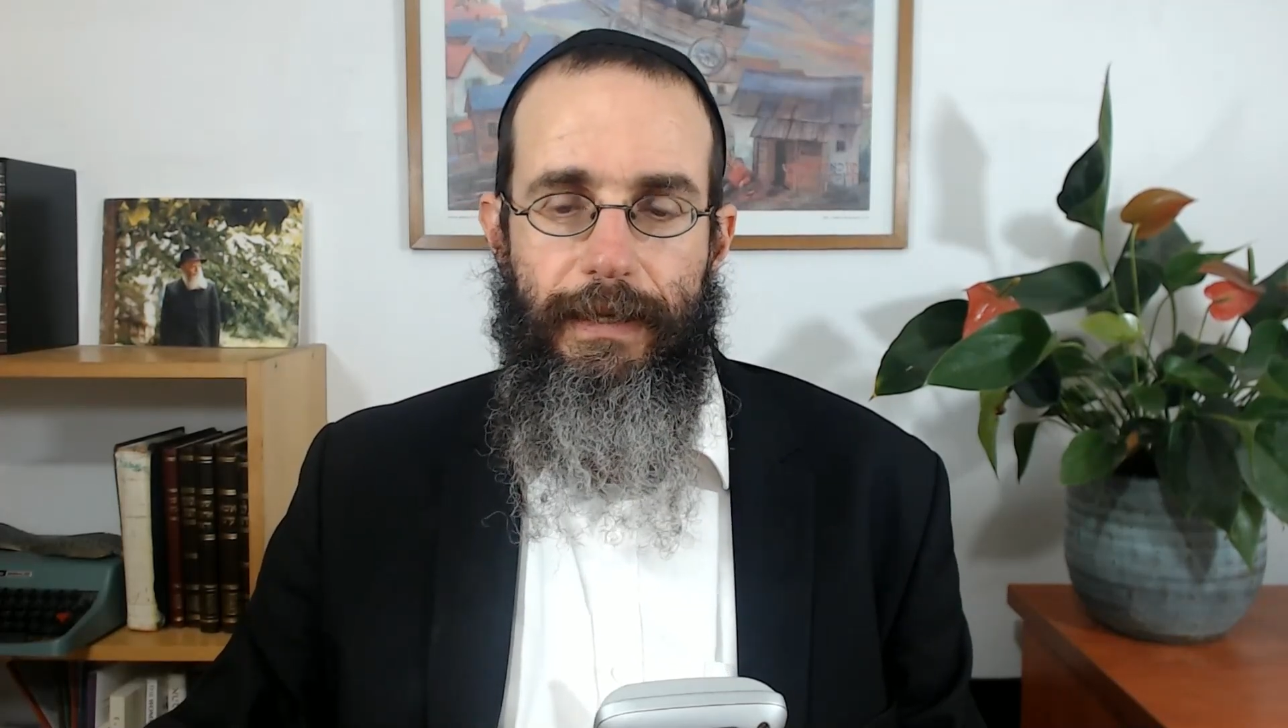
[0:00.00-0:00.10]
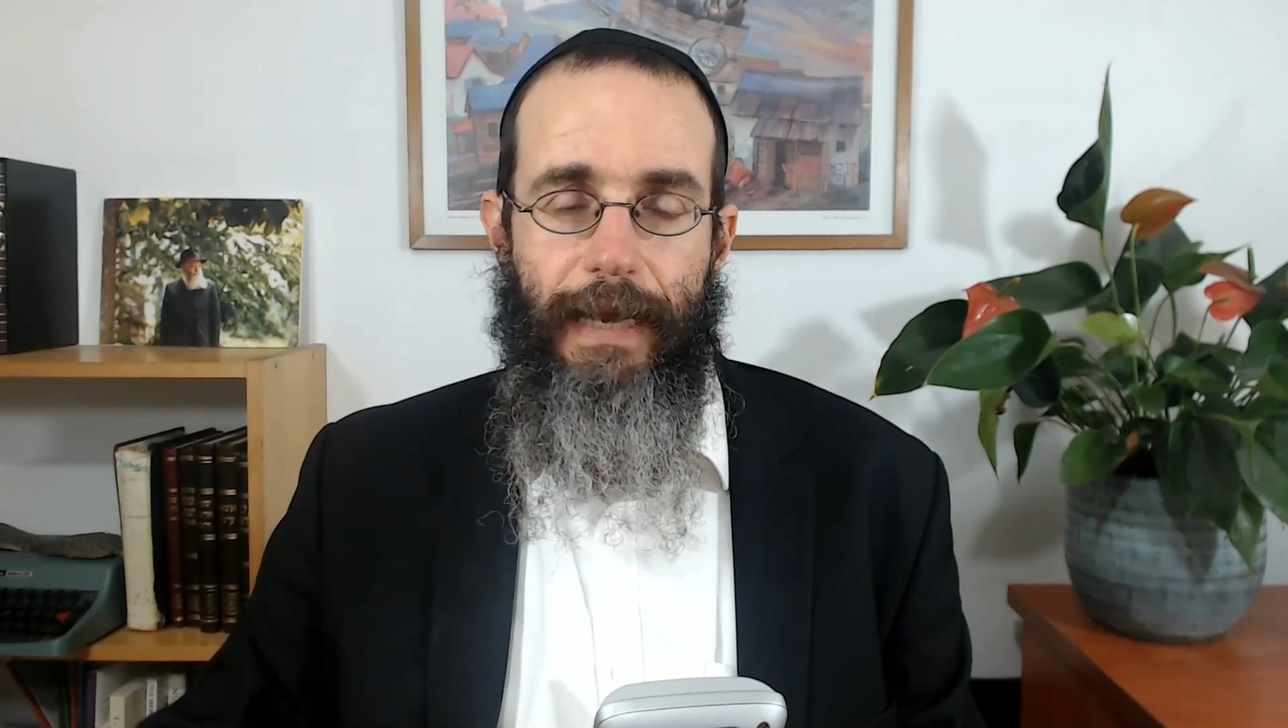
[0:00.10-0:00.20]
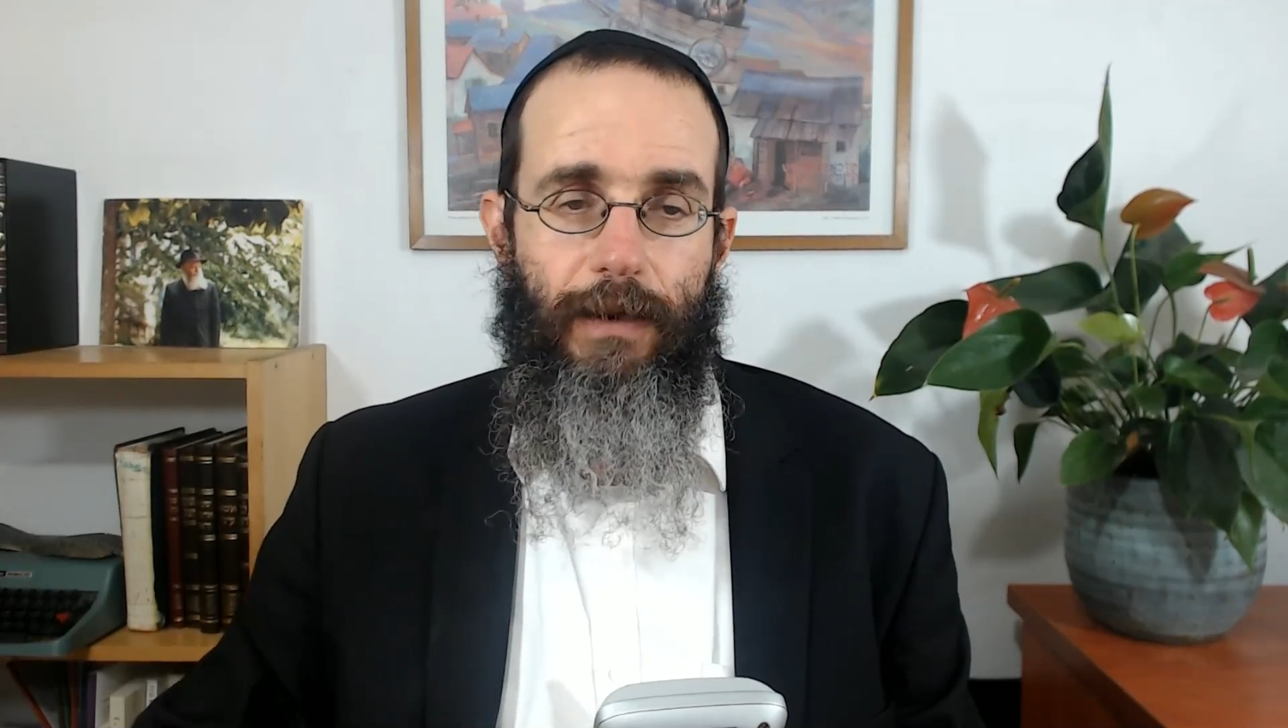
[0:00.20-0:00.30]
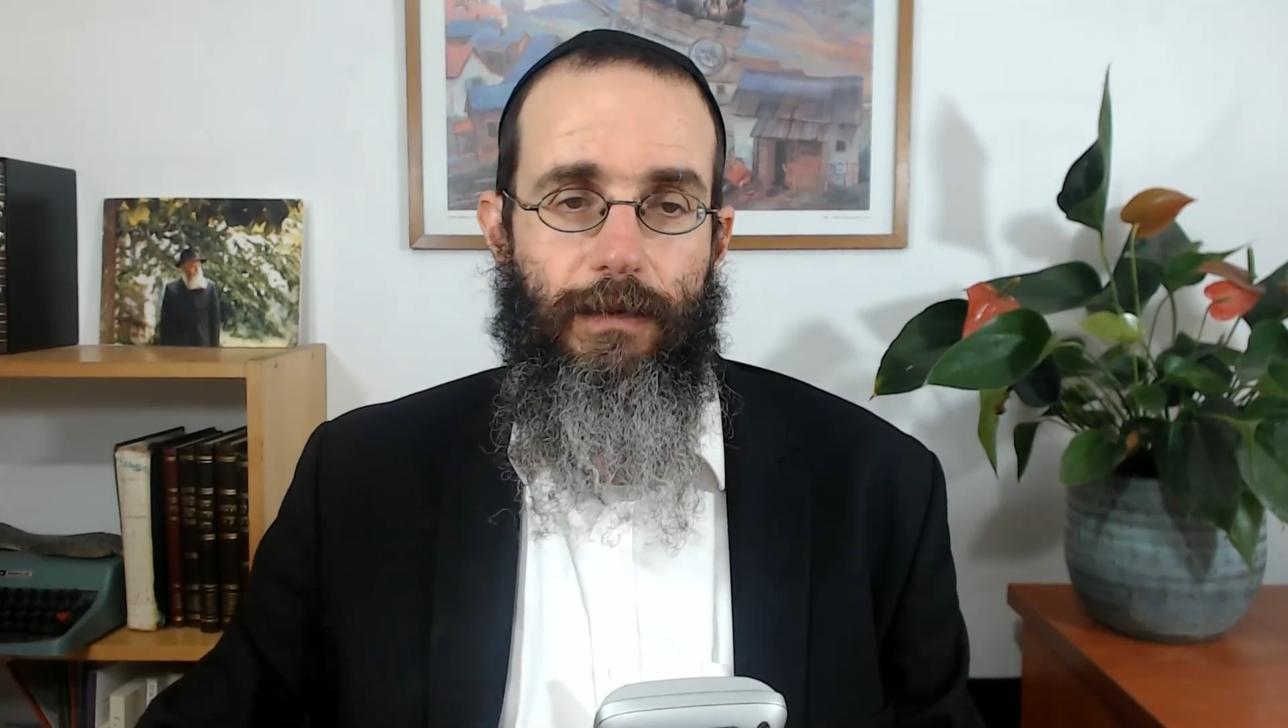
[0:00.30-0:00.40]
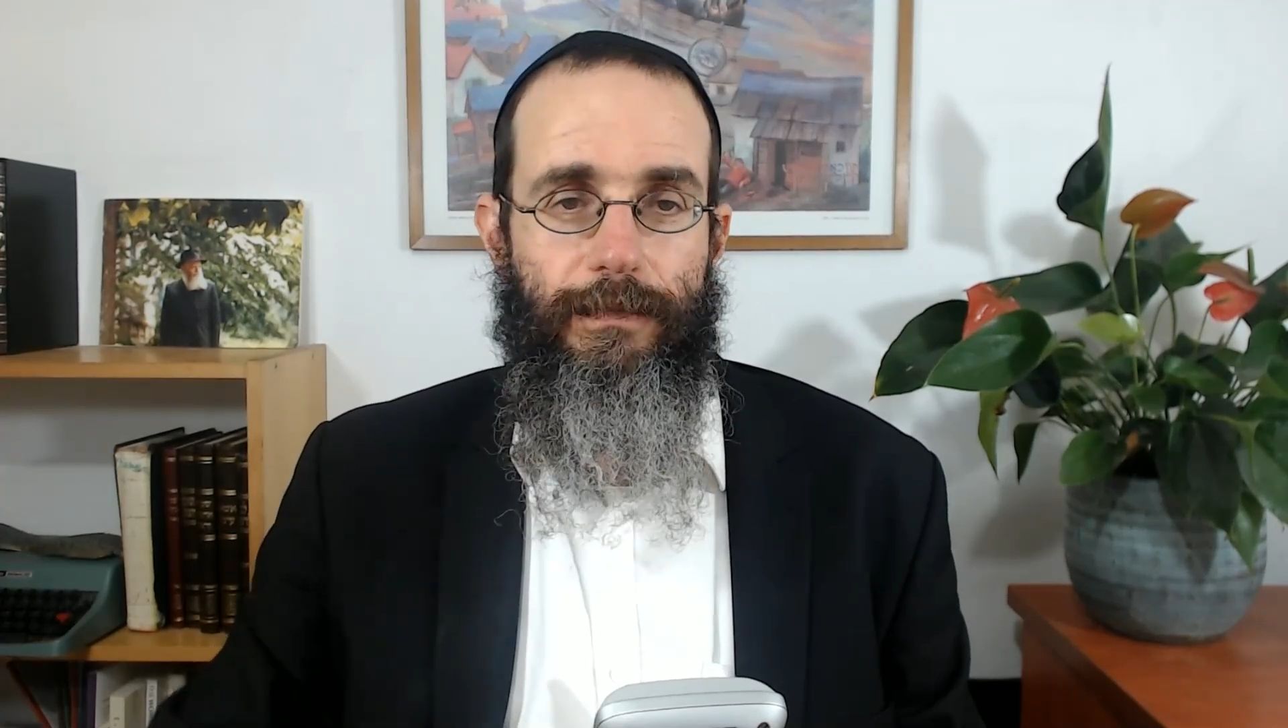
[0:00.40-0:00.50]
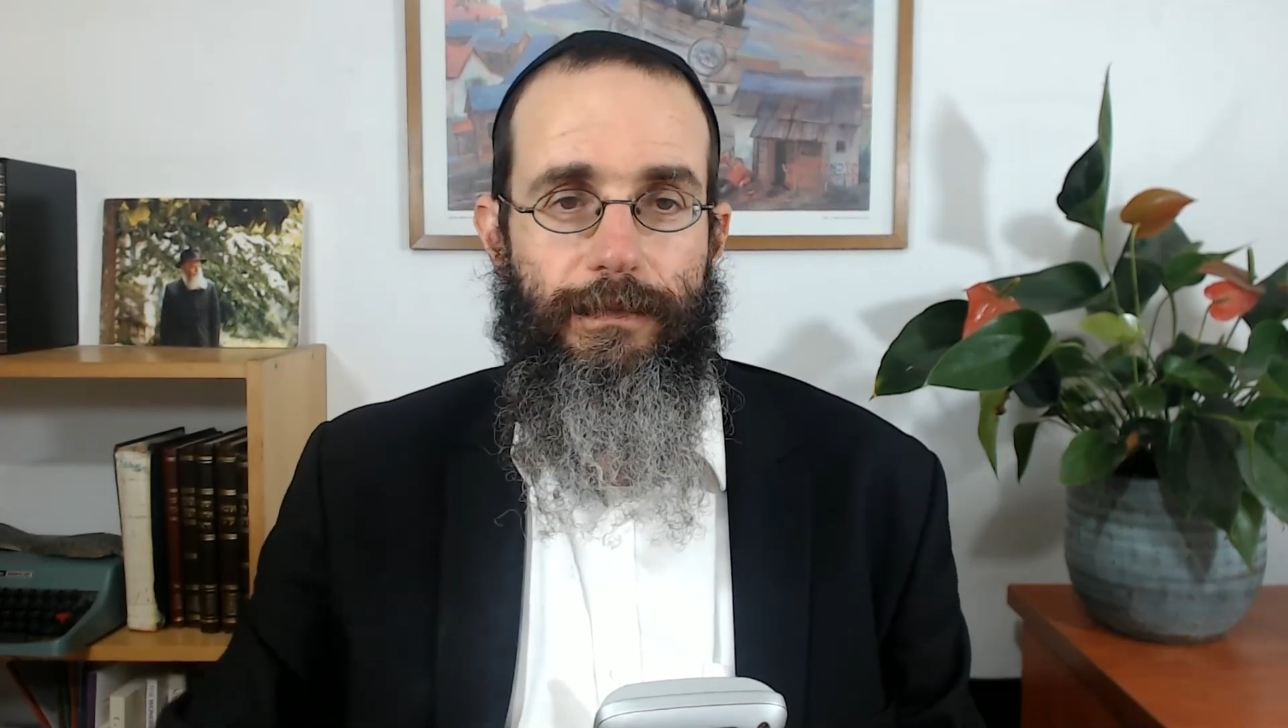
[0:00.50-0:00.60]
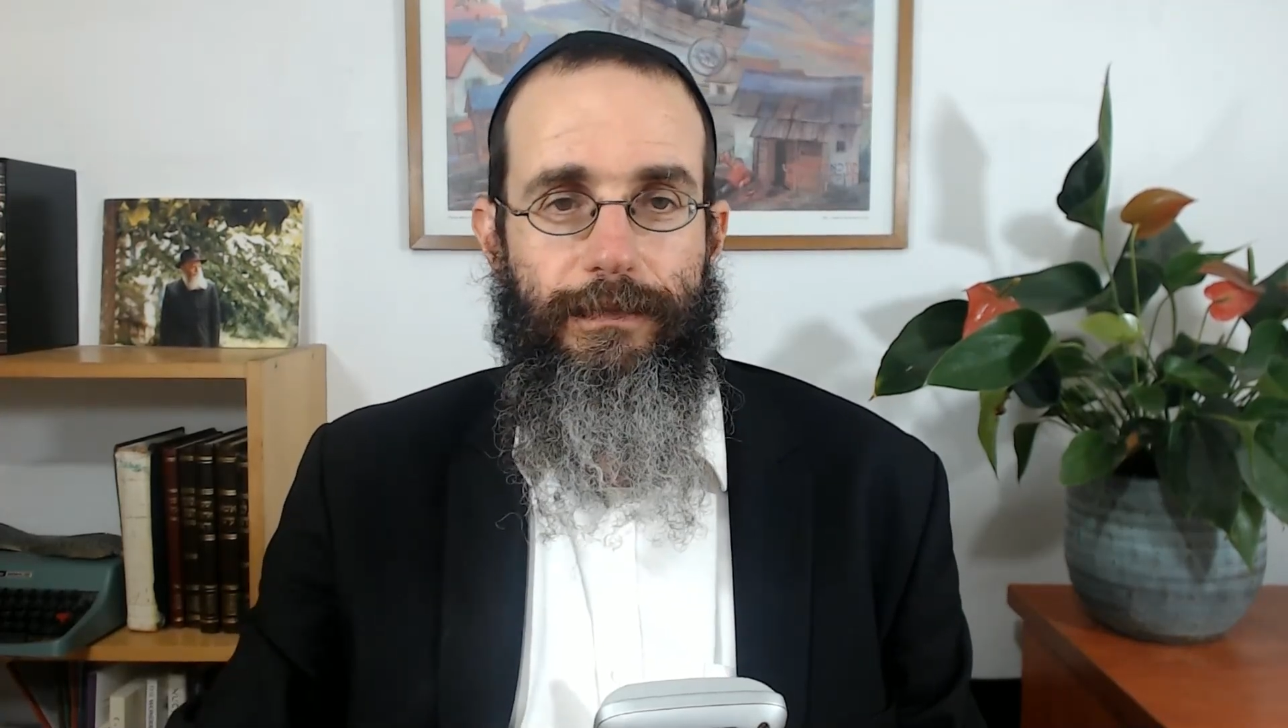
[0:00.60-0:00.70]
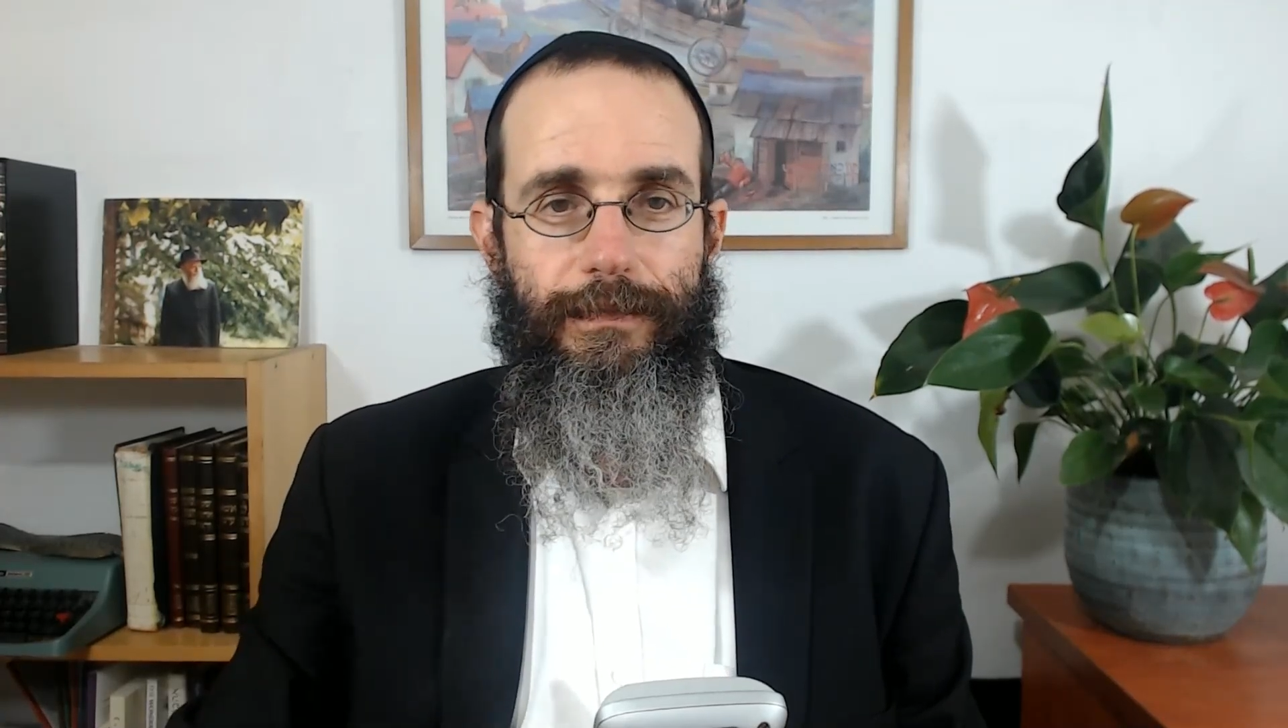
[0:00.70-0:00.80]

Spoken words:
Now,